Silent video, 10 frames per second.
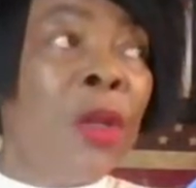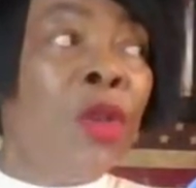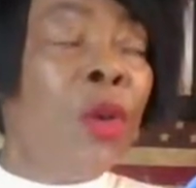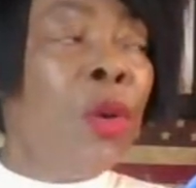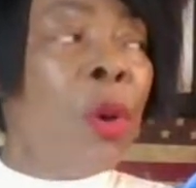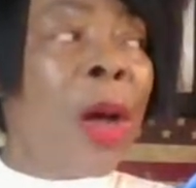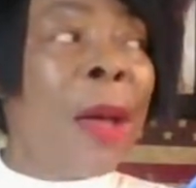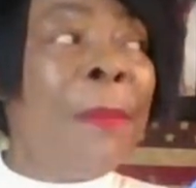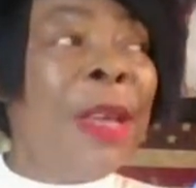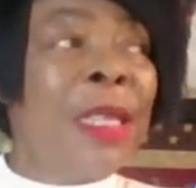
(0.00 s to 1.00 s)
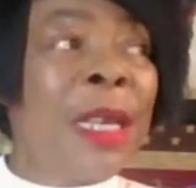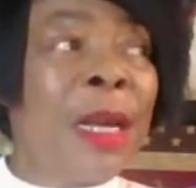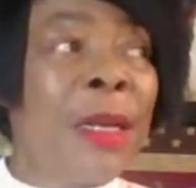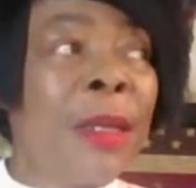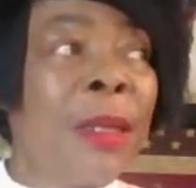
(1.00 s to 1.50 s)
You know her
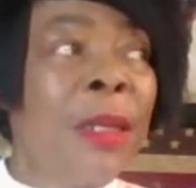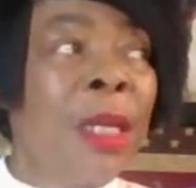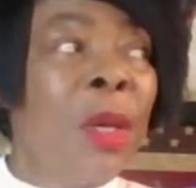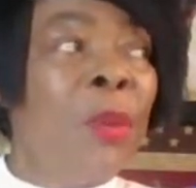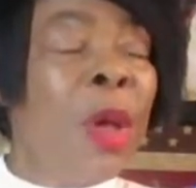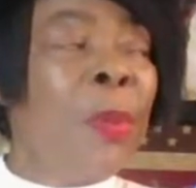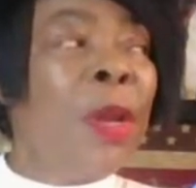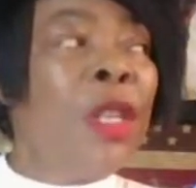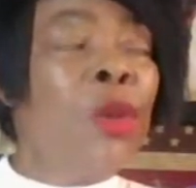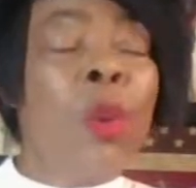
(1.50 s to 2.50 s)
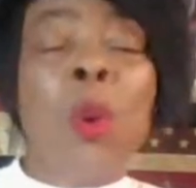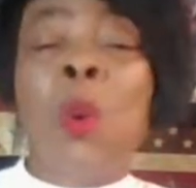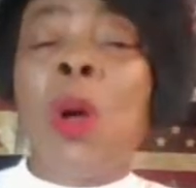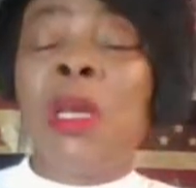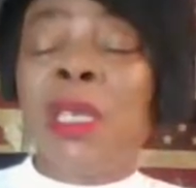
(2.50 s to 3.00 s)
better, but please, we
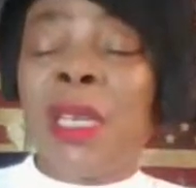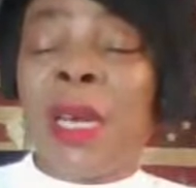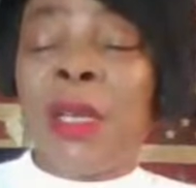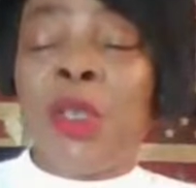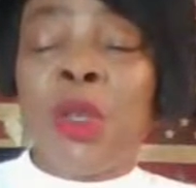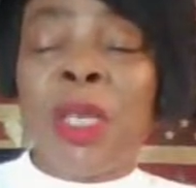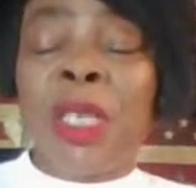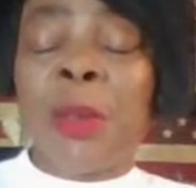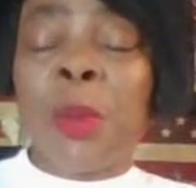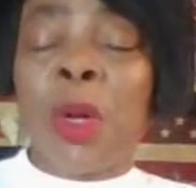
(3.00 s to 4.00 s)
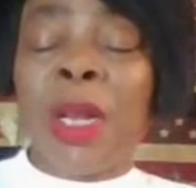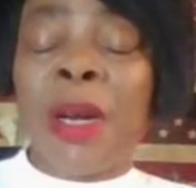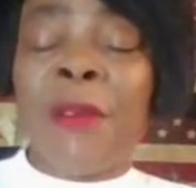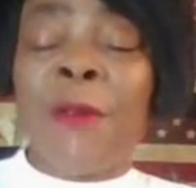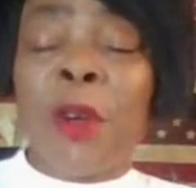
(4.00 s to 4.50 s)
want Judith's money
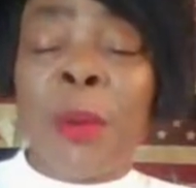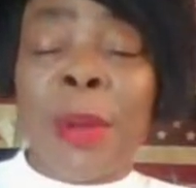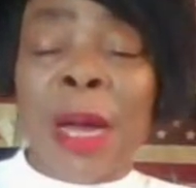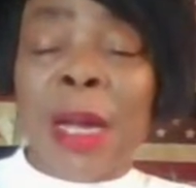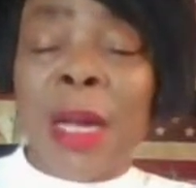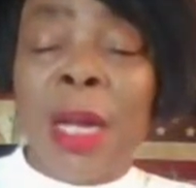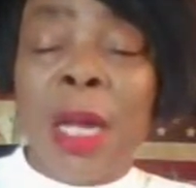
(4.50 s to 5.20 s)
refund back